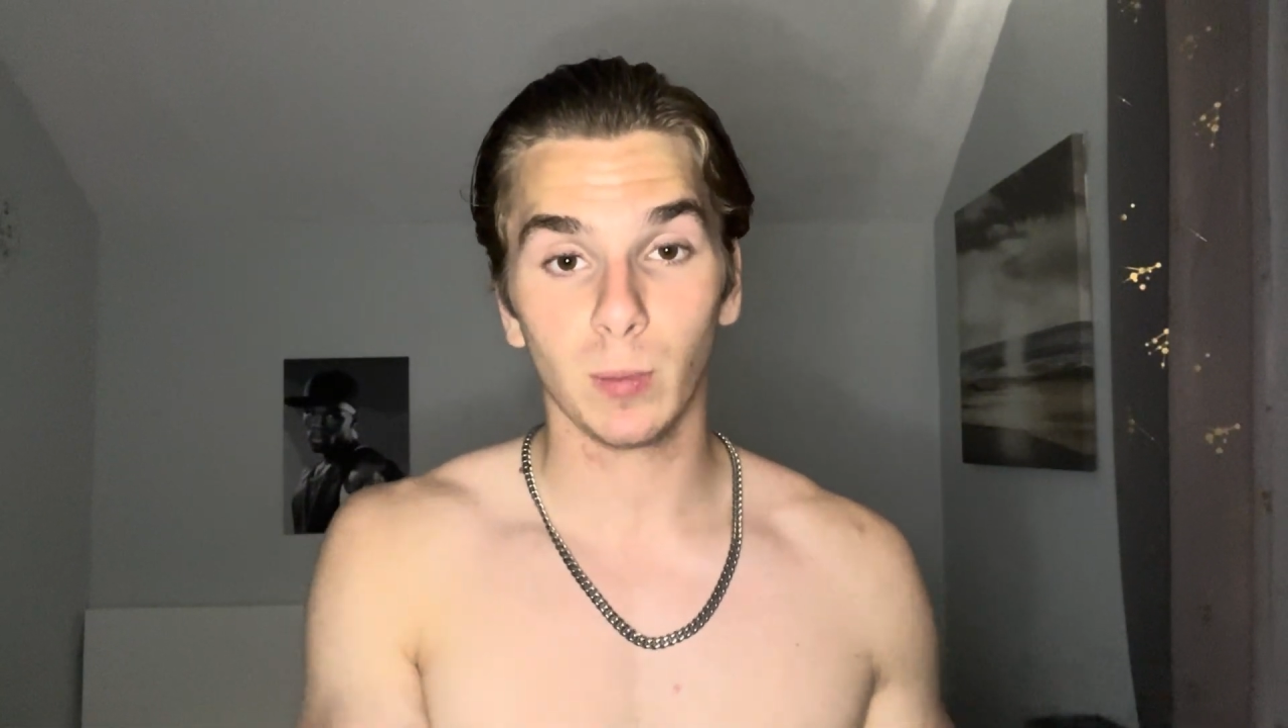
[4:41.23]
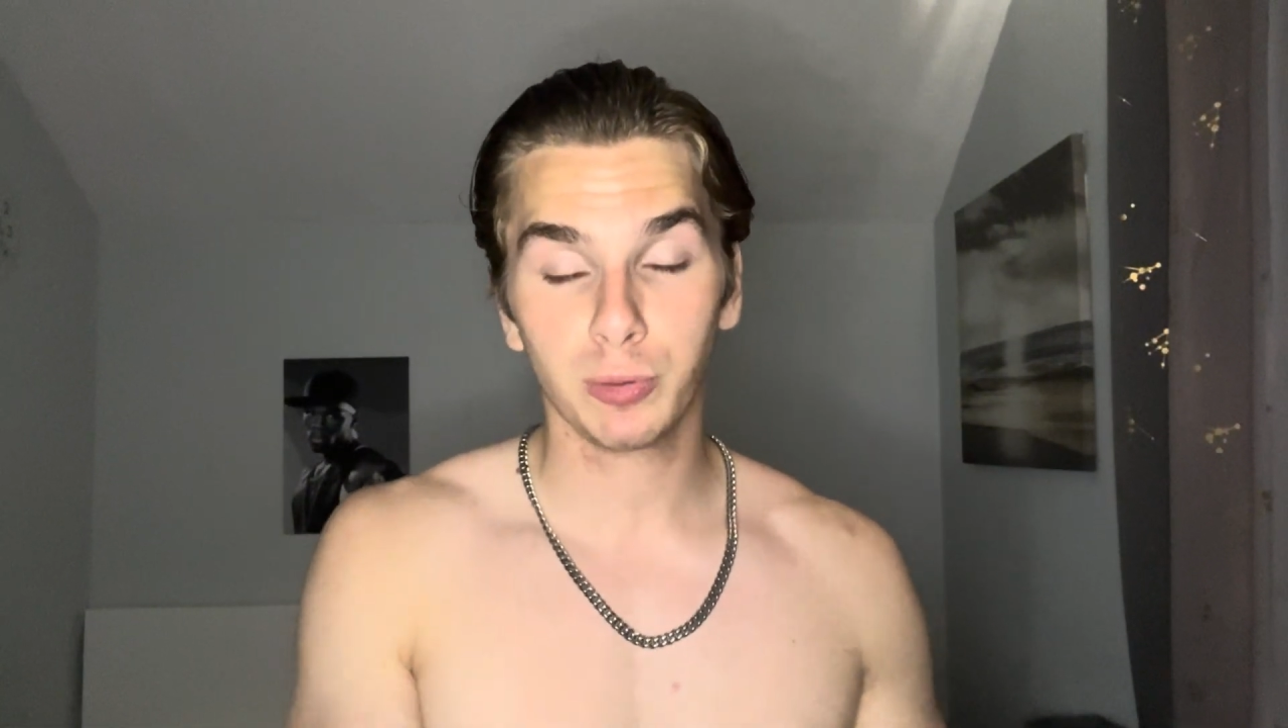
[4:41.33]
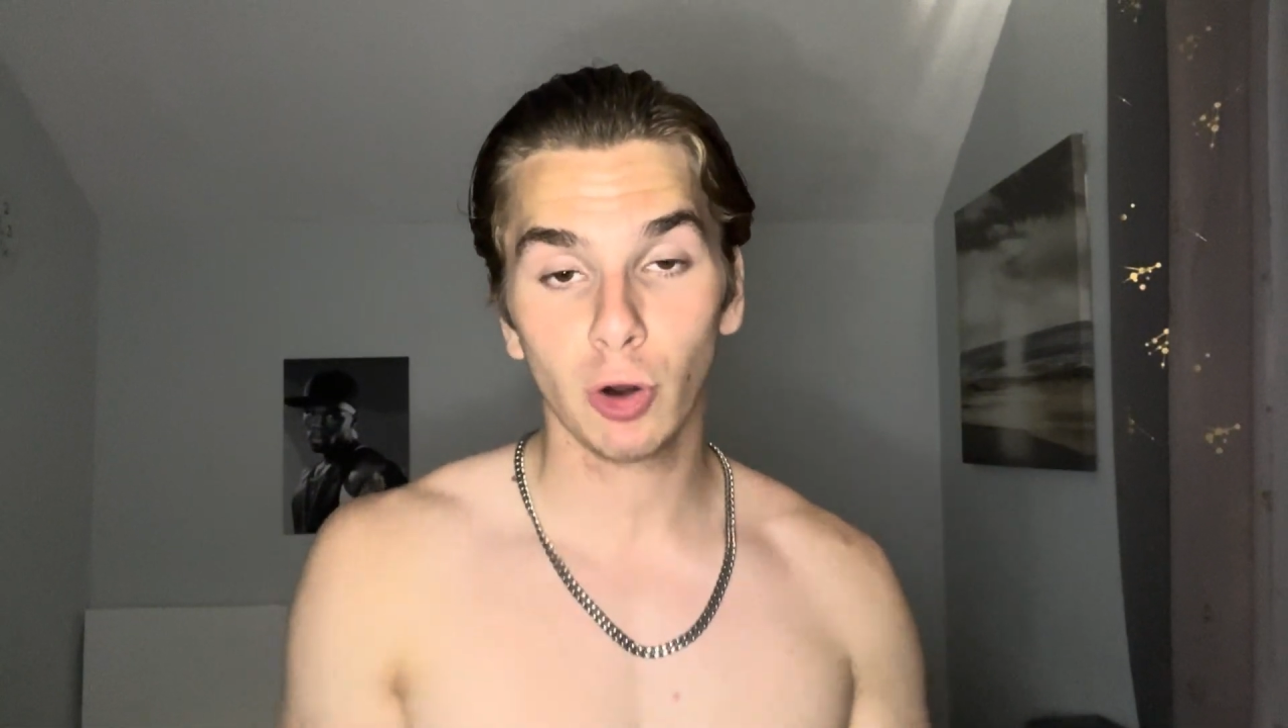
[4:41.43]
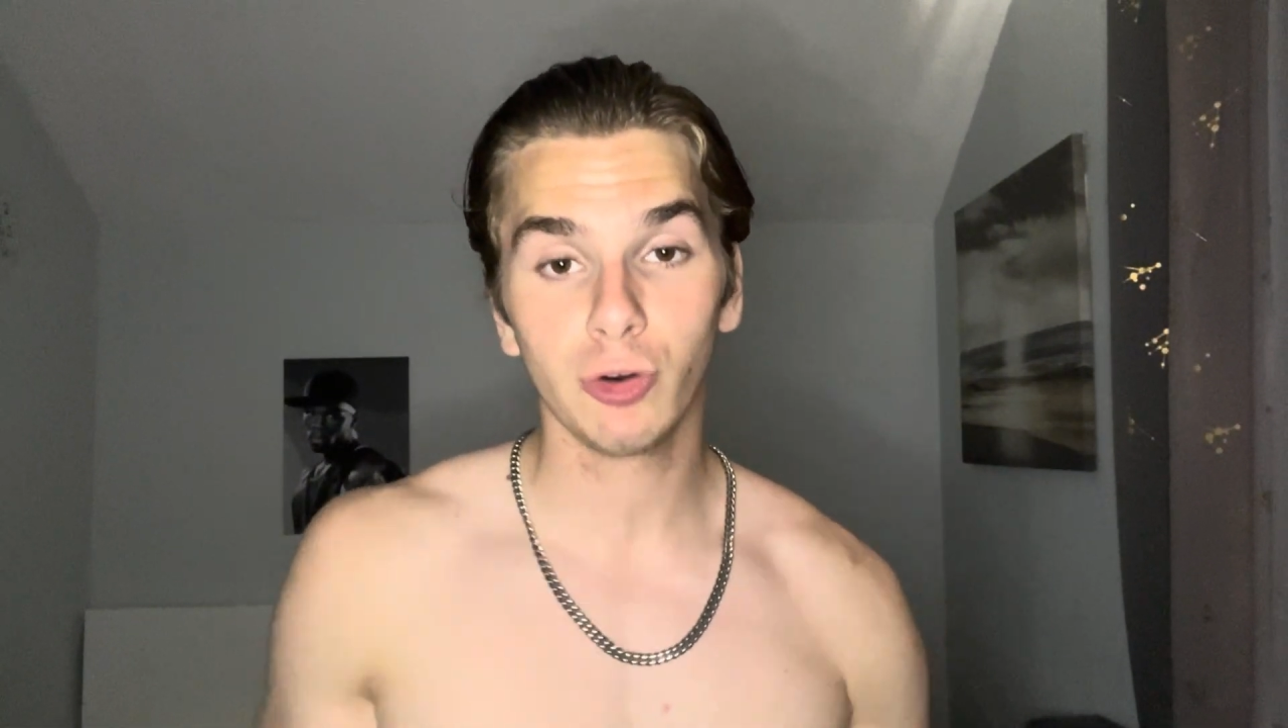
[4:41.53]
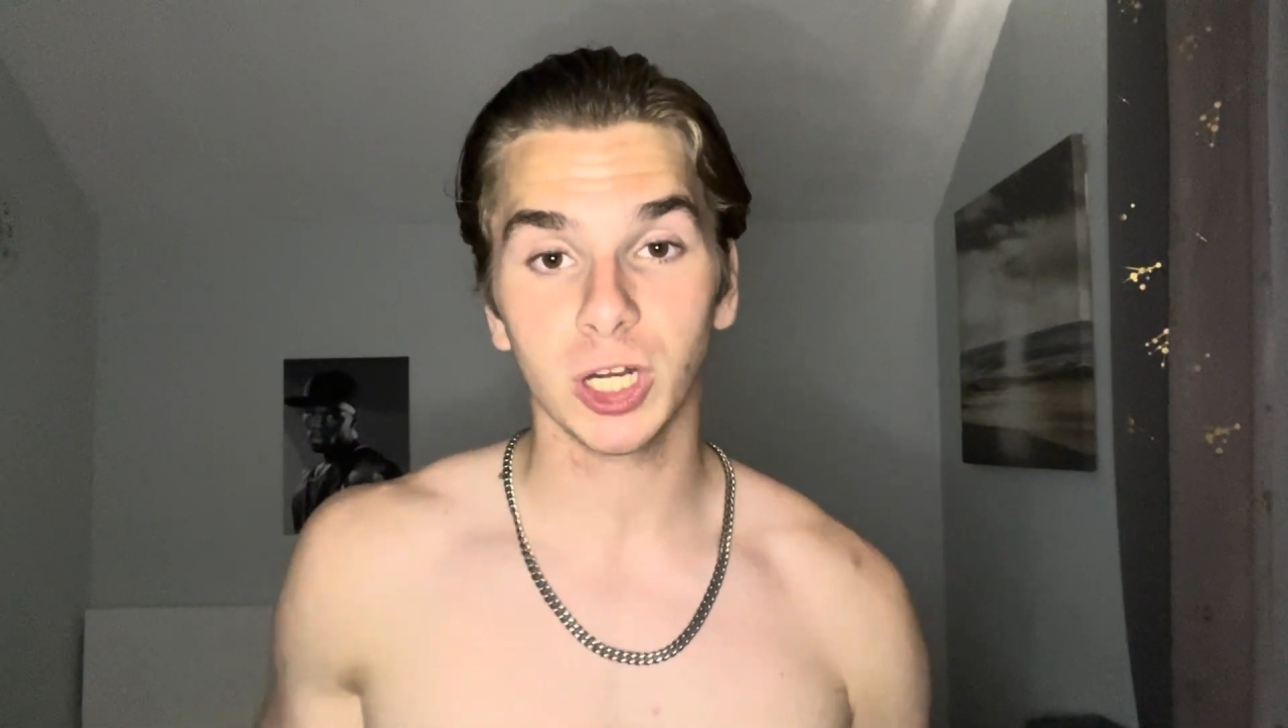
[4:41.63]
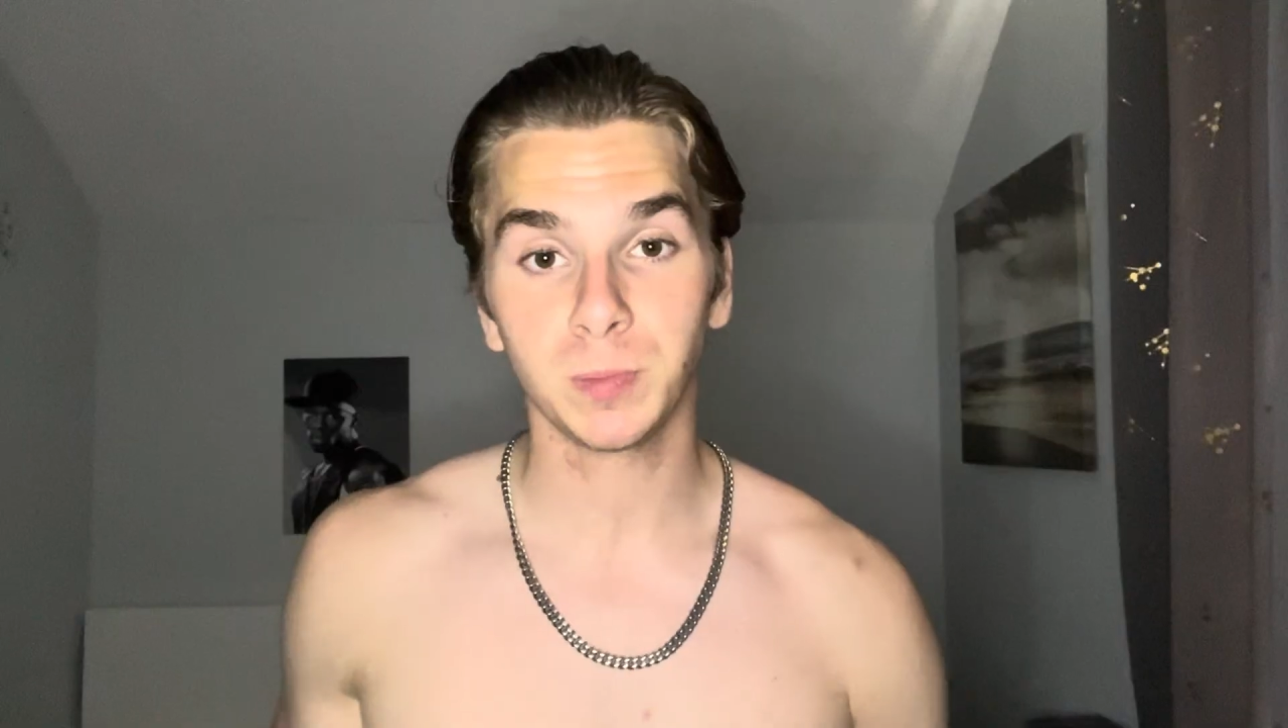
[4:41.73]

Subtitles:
progress